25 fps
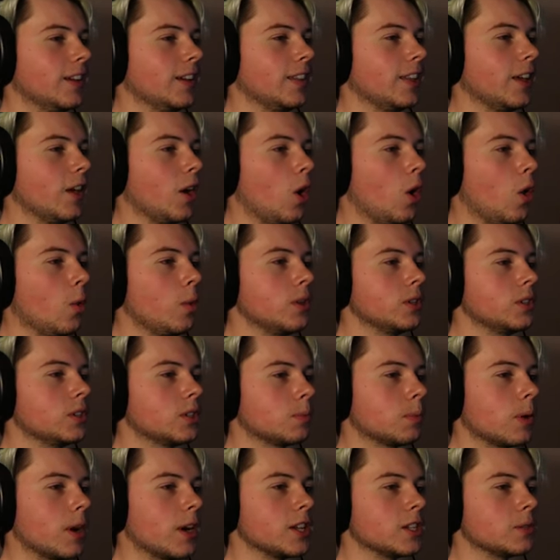they always
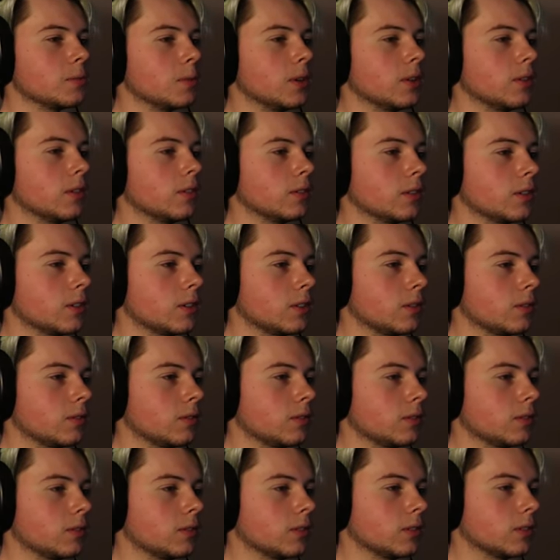surprise me.
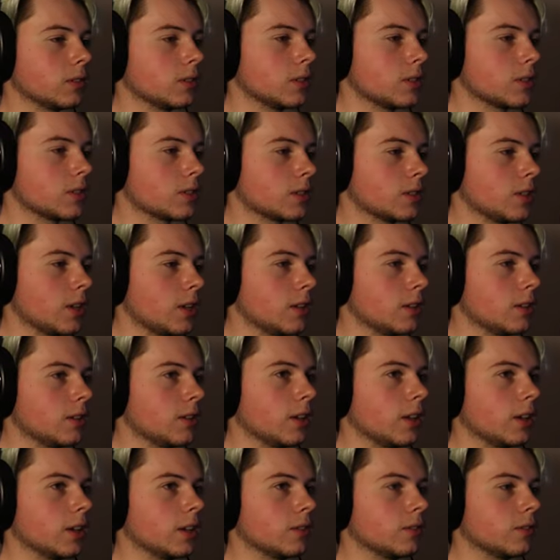Just because I,
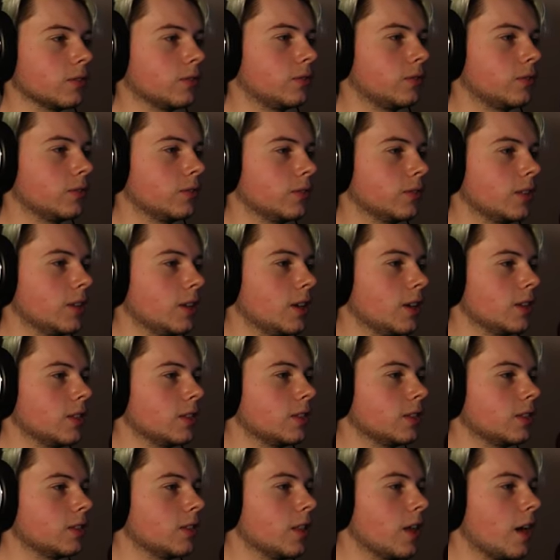like,
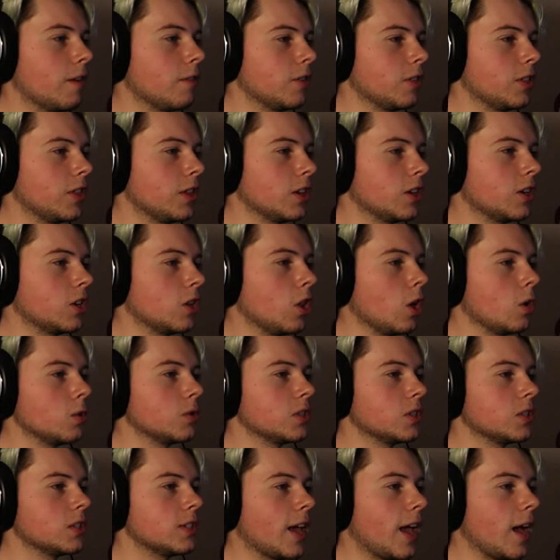everything
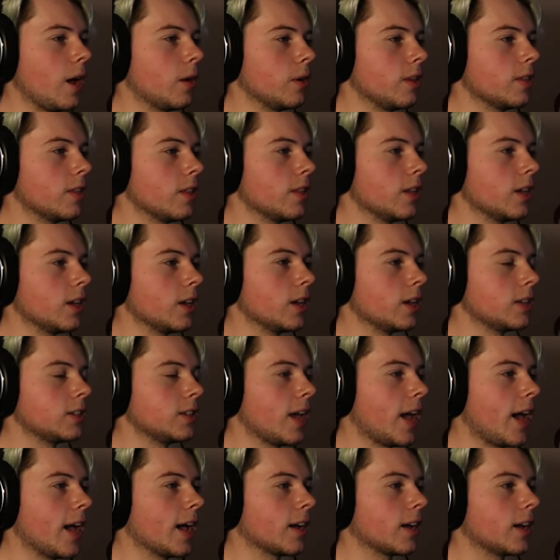closes down and then they
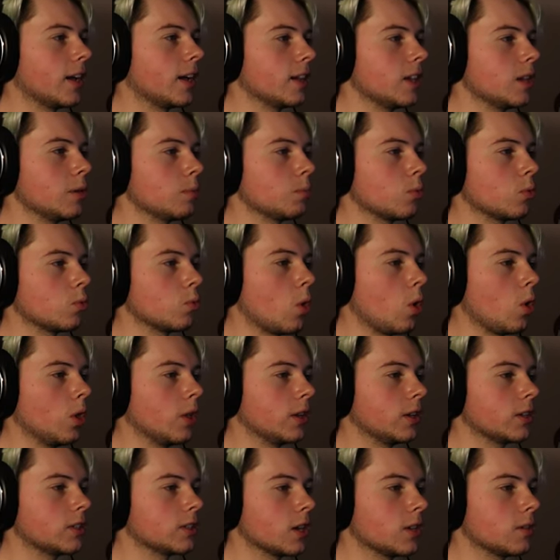attack. I keep
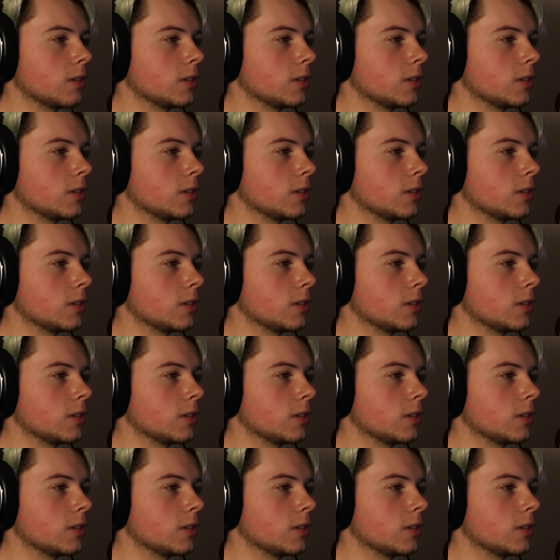rolling instead